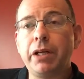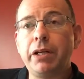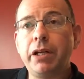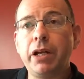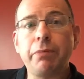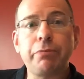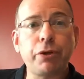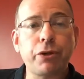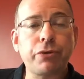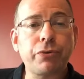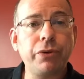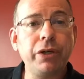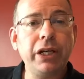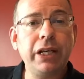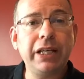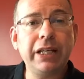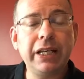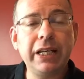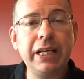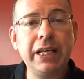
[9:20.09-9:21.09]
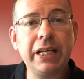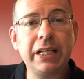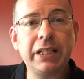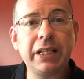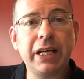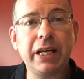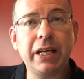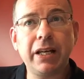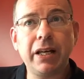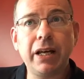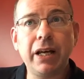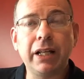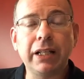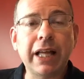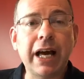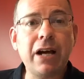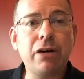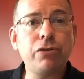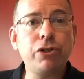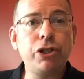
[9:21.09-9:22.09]
Number three, it
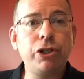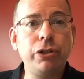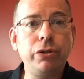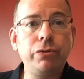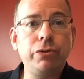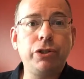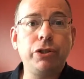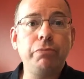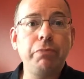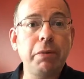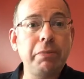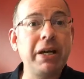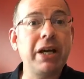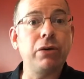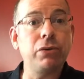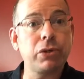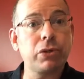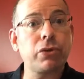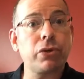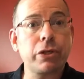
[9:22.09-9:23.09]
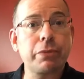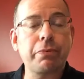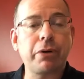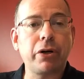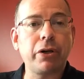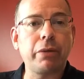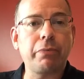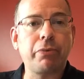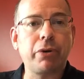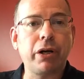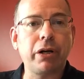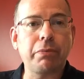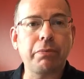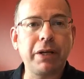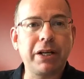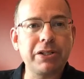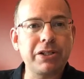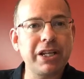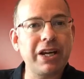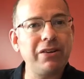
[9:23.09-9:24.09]
allows you to maybe outsource part of the product,
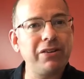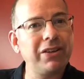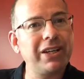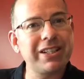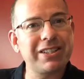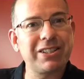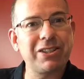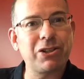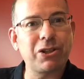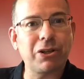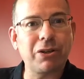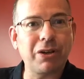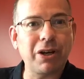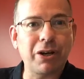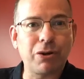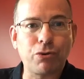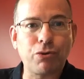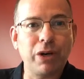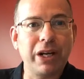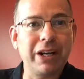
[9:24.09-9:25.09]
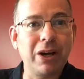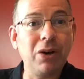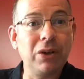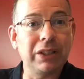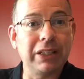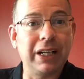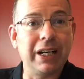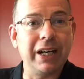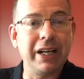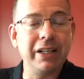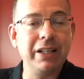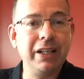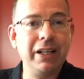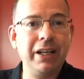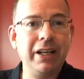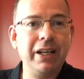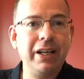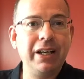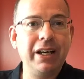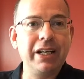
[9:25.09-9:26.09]
because now you've got such a great outline.
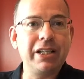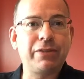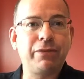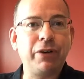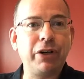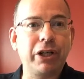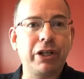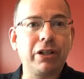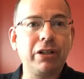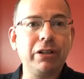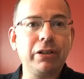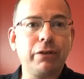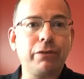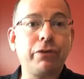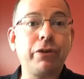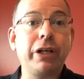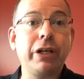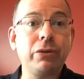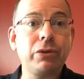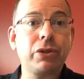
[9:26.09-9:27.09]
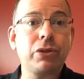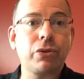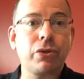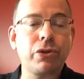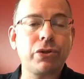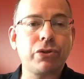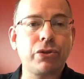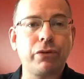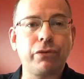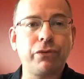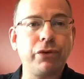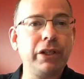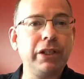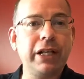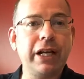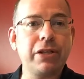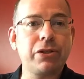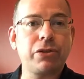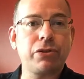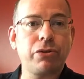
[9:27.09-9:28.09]
It's very clear for an outsourcer, a
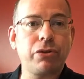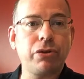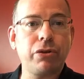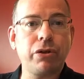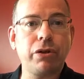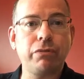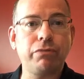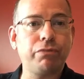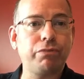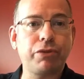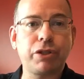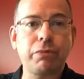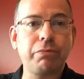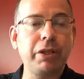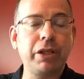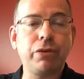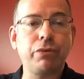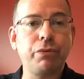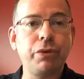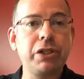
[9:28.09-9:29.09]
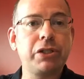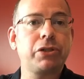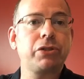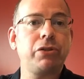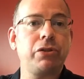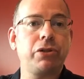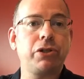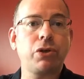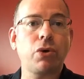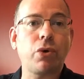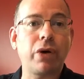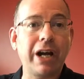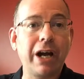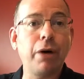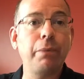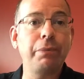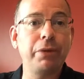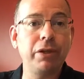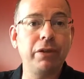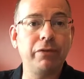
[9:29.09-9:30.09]
freelancer, somebody to research or
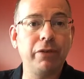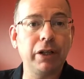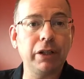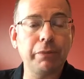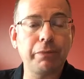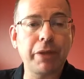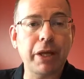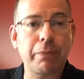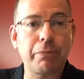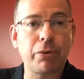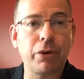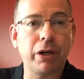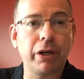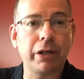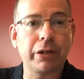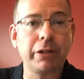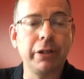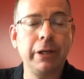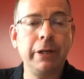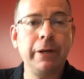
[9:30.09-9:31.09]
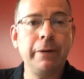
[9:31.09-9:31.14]
help you develop that product.